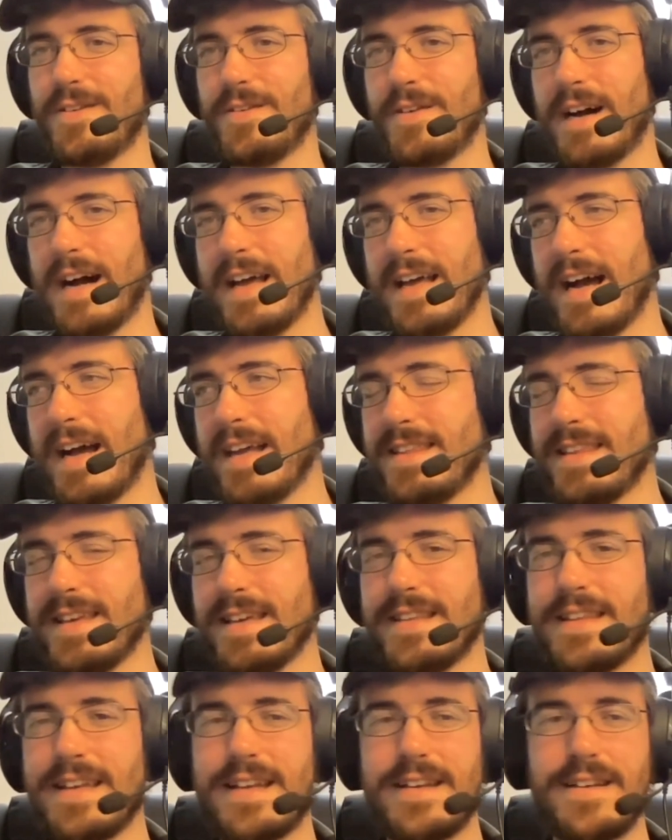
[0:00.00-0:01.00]
I think
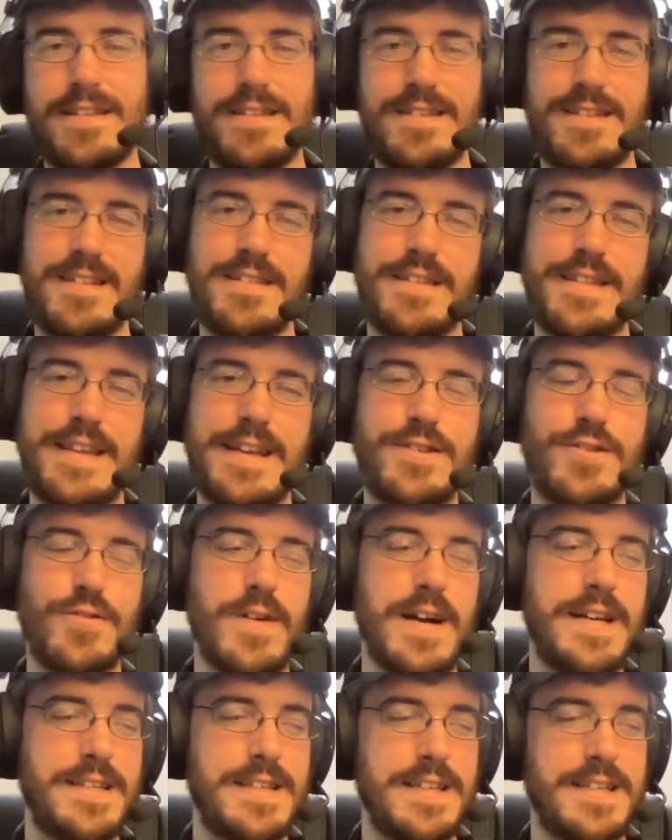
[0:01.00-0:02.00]
that they
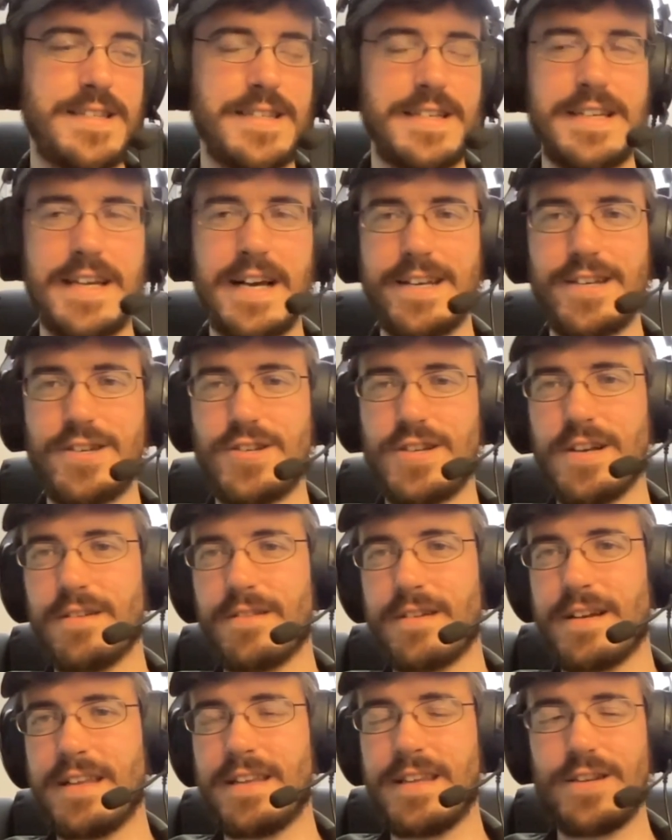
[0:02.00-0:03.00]
tried this in
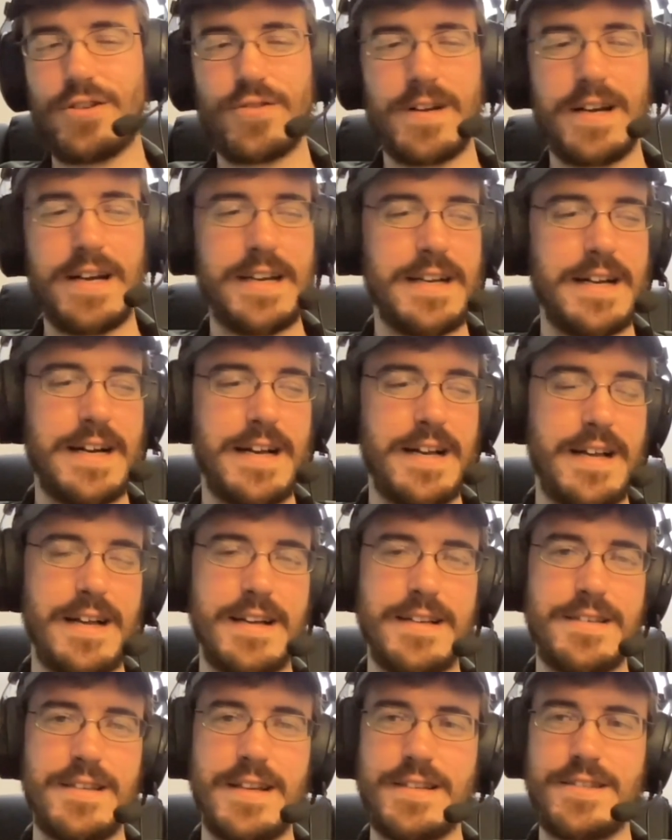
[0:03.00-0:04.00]
Nigeria. They tried
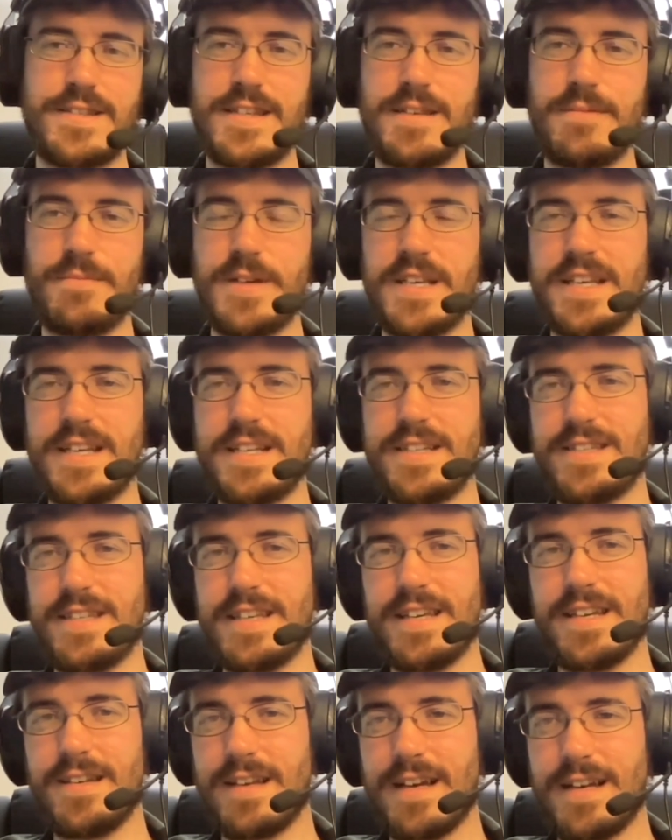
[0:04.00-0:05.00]
a
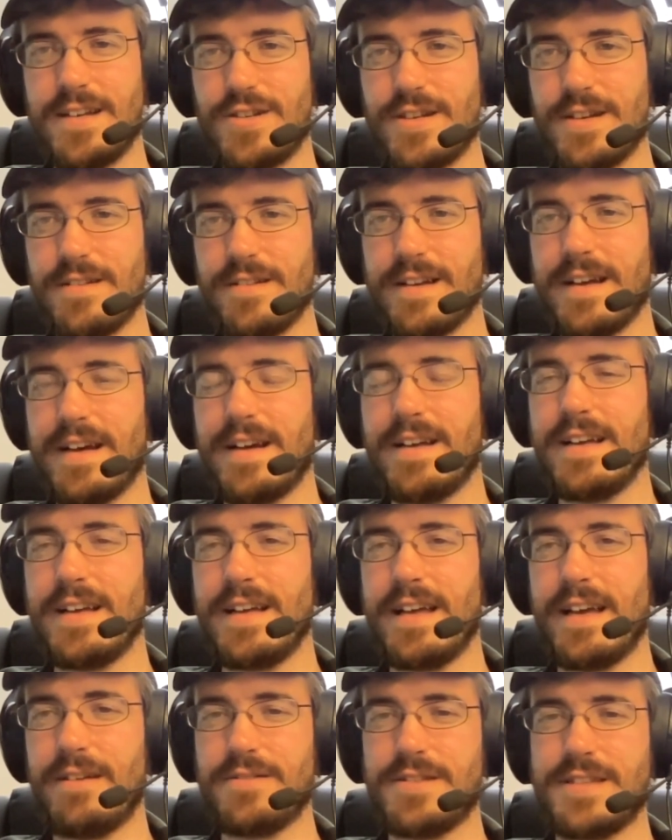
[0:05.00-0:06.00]
CBDC in Nigeria.
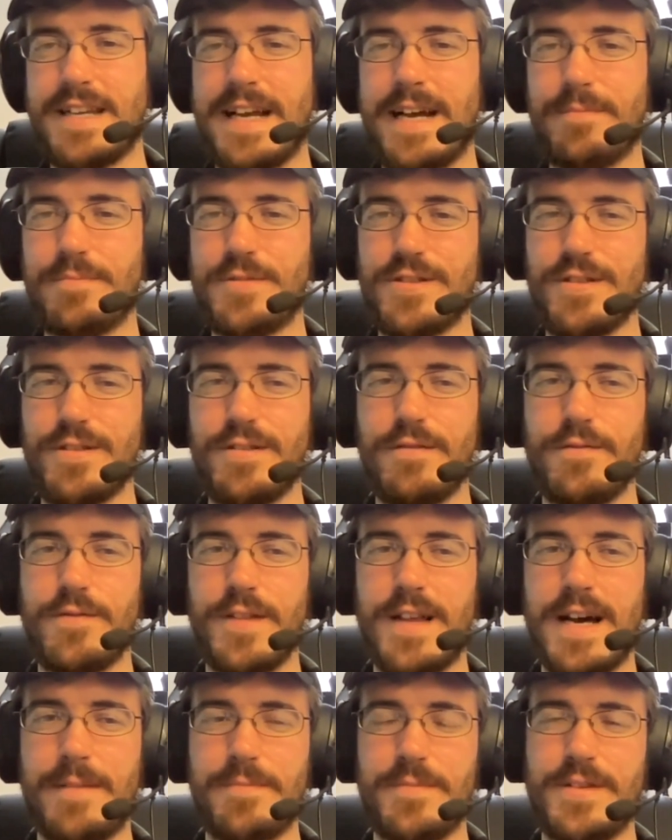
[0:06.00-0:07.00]
It was an absolute
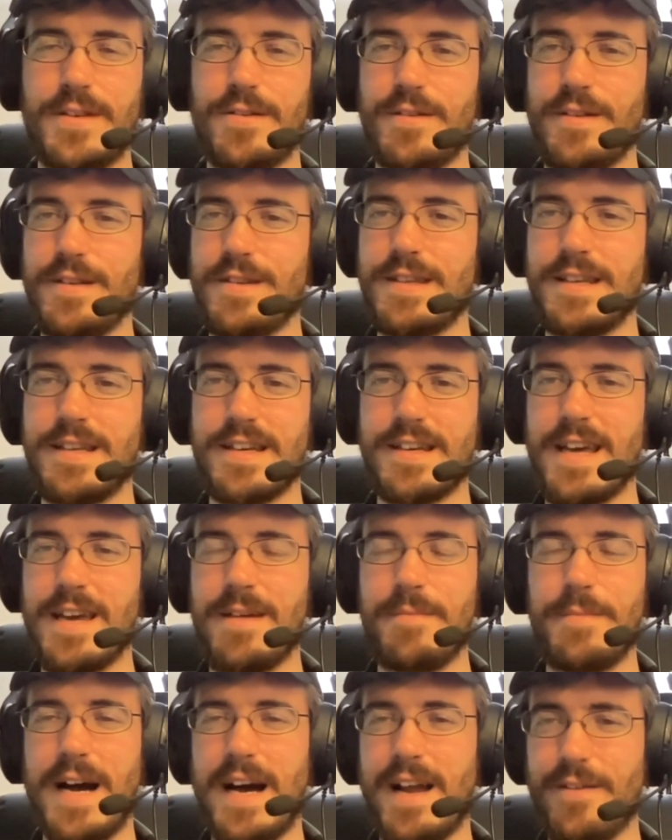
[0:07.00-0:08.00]
flop. The only thing that
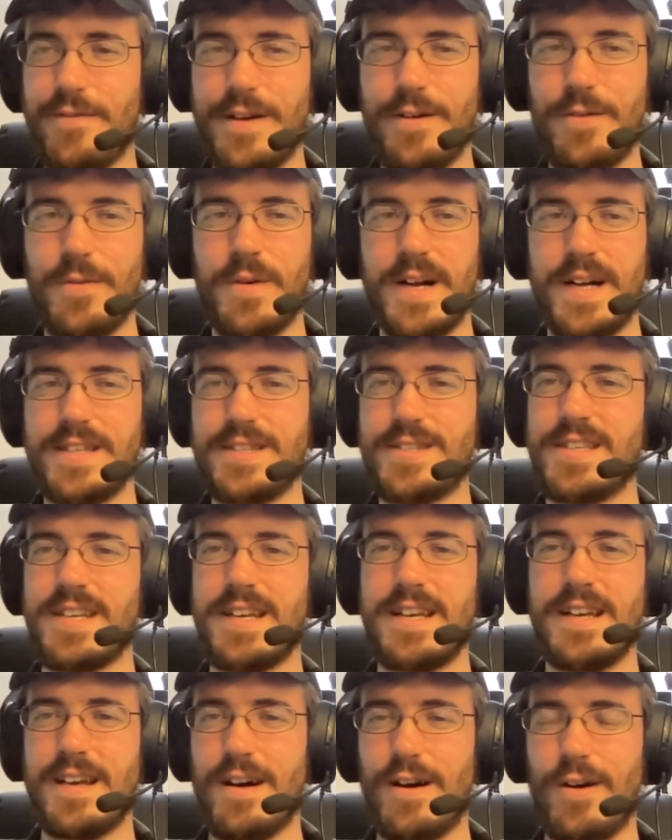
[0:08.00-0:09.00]
came out of it was
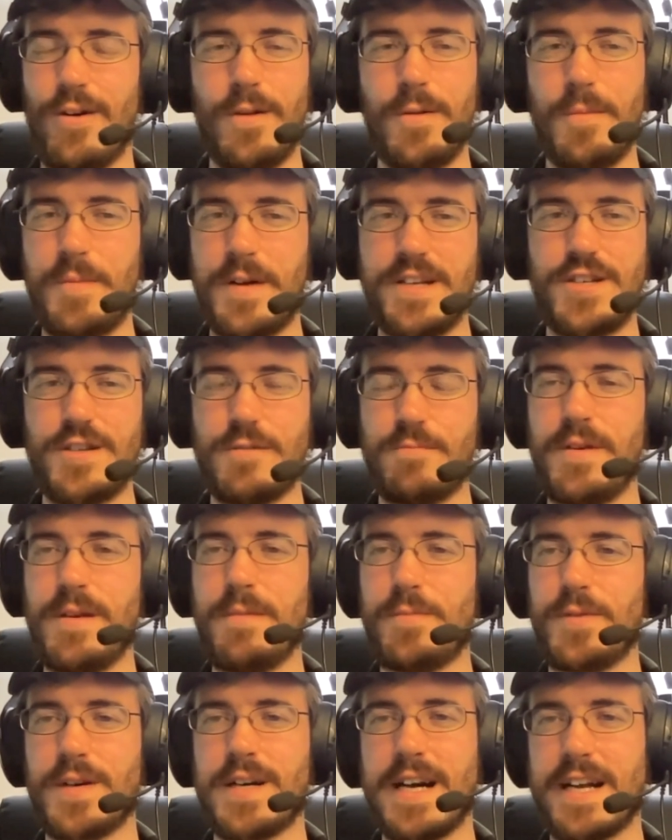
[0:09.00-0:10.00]
a whole bunch of
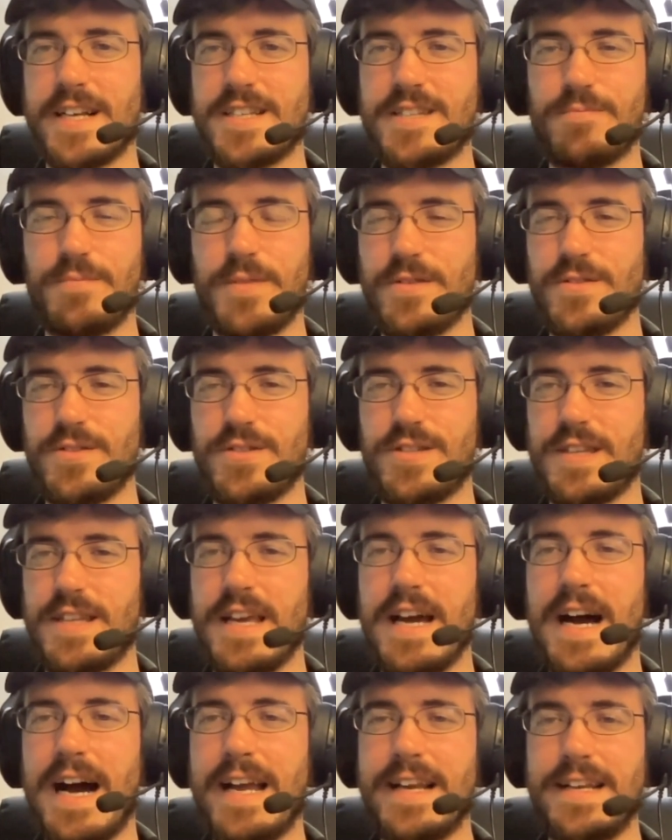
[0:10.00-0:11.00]
people got exposed to
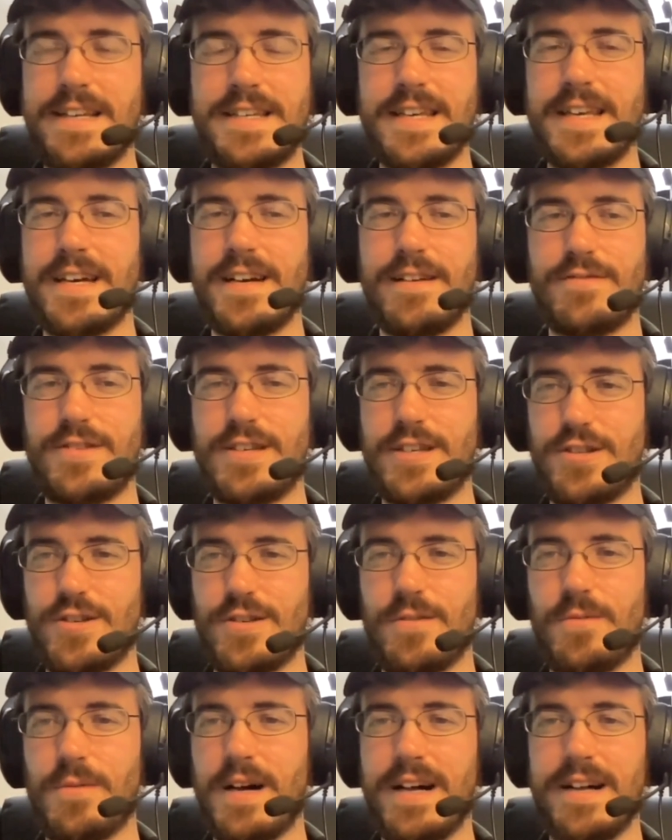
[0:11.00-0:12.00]
the idea of
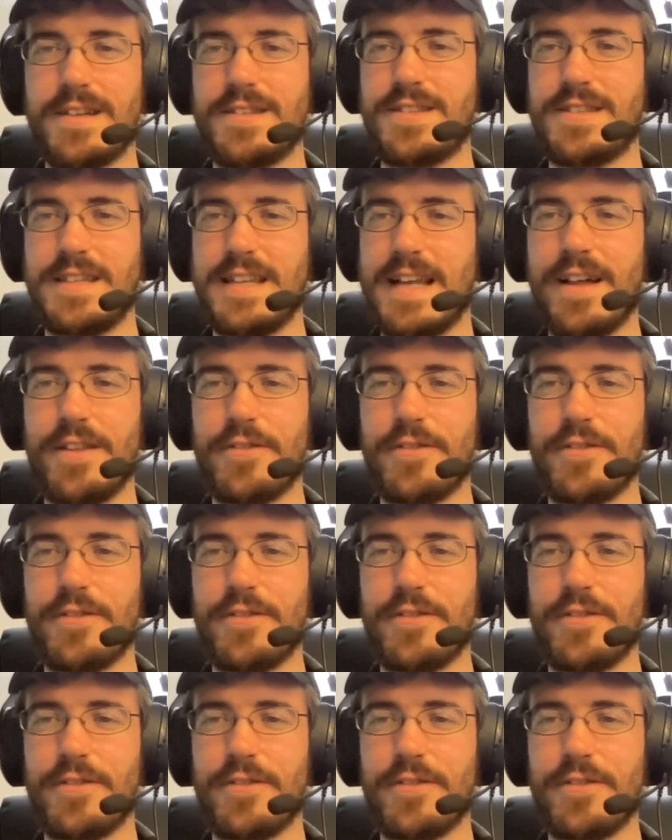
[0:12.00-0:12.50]
digital wallets, and now